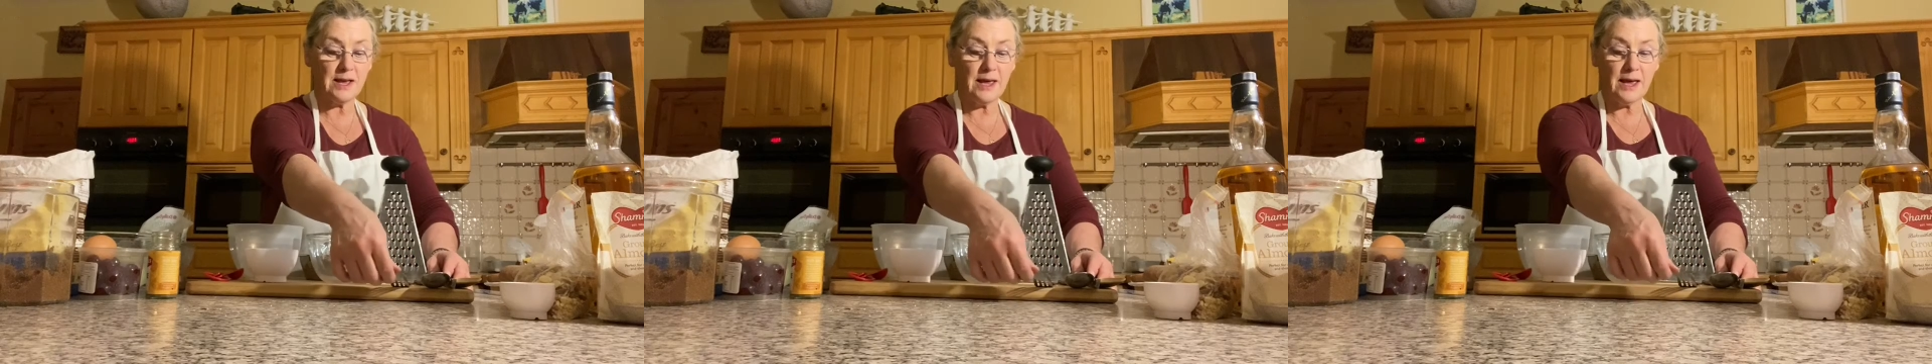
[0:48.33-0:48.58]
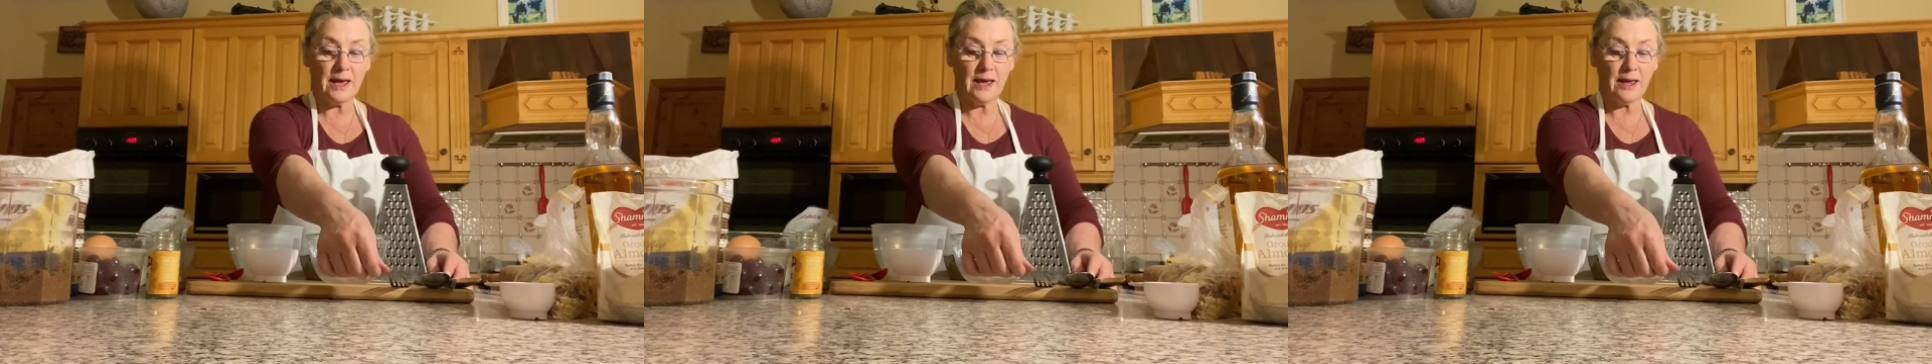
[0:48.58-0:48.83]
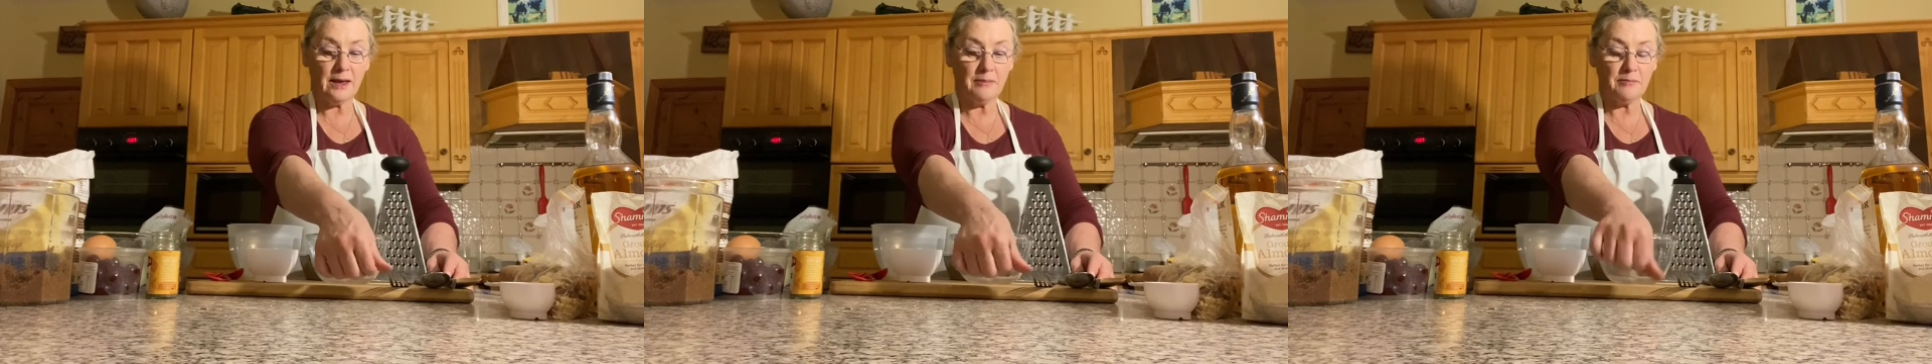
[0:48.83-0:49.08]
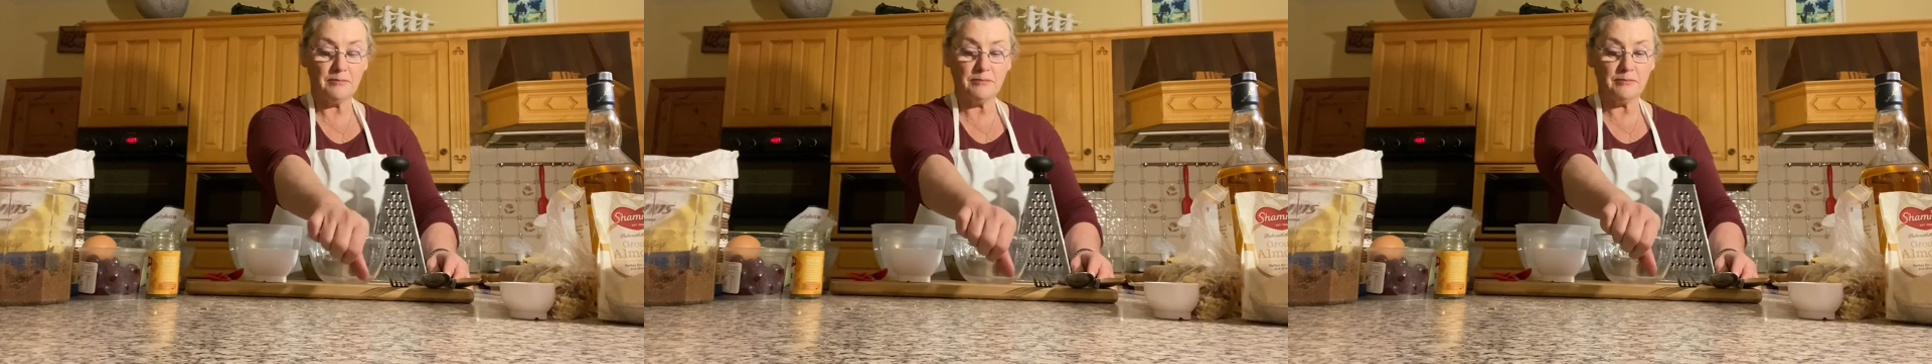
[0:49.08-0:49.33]

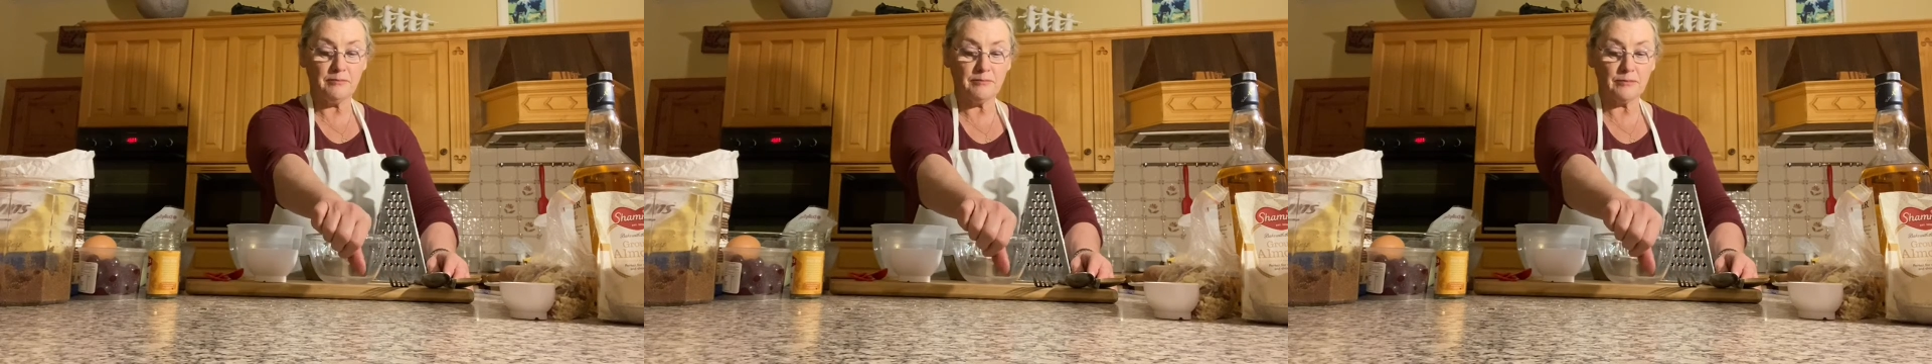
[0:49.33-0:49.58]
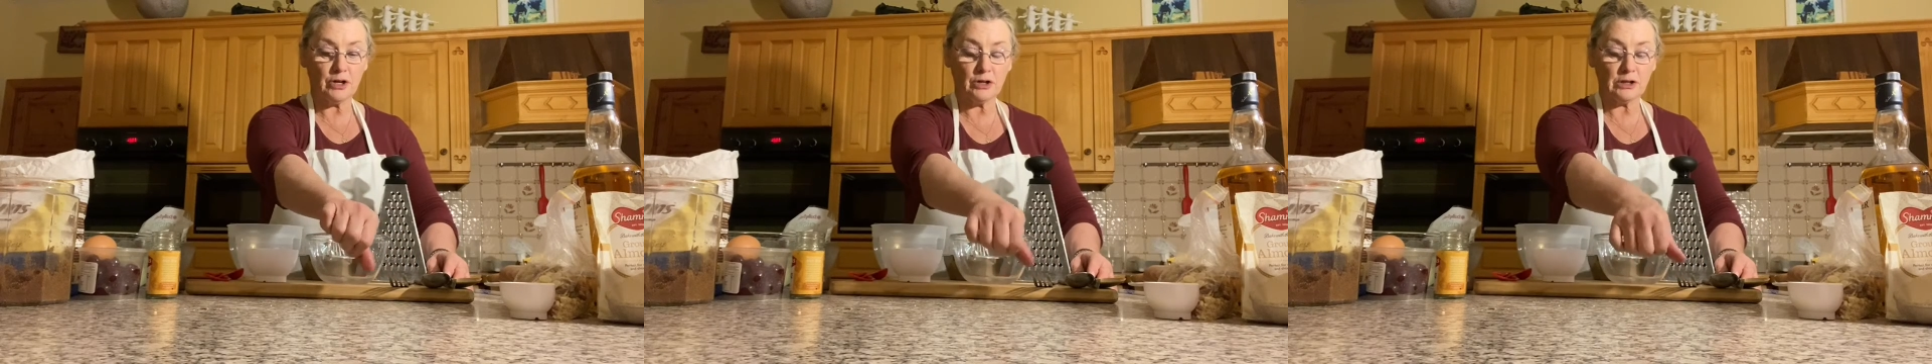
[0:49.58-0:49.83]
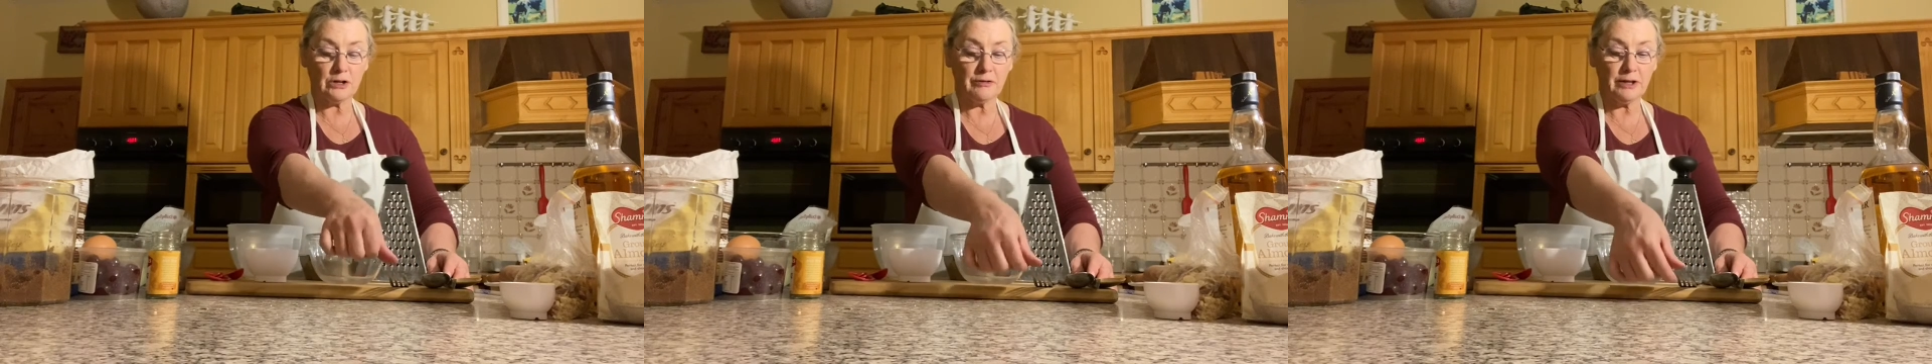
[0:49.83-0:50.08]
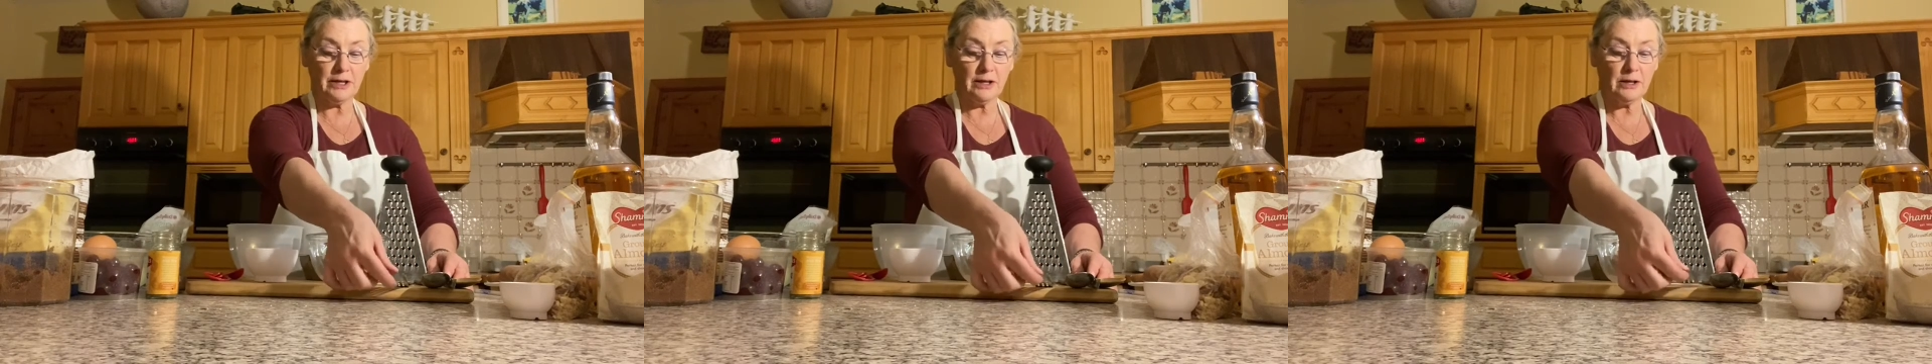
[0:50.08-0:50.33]

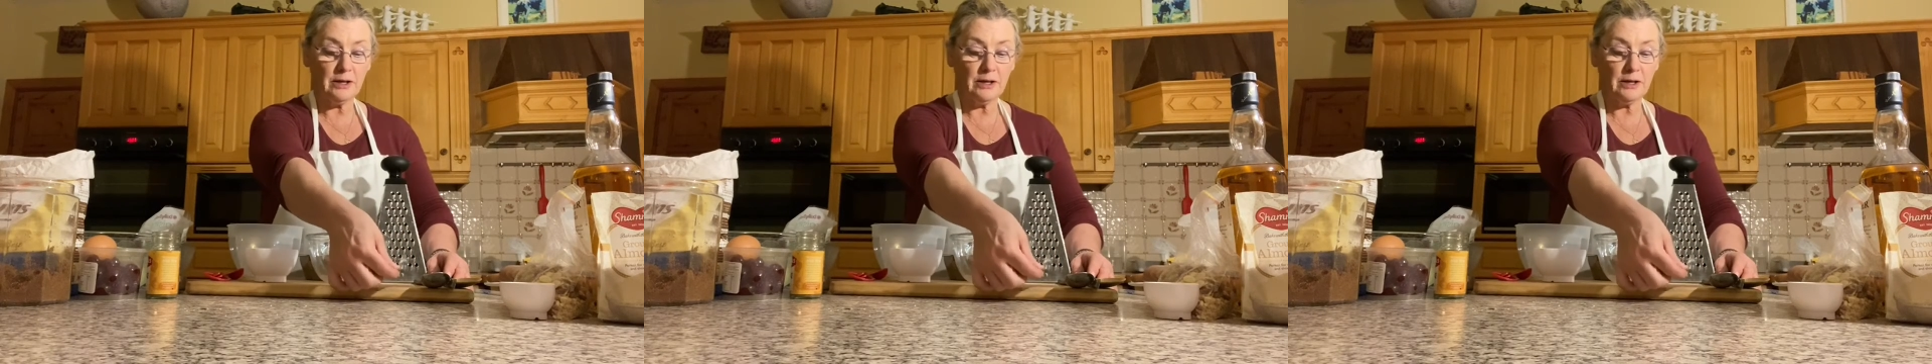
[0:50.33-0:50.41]
cutlery,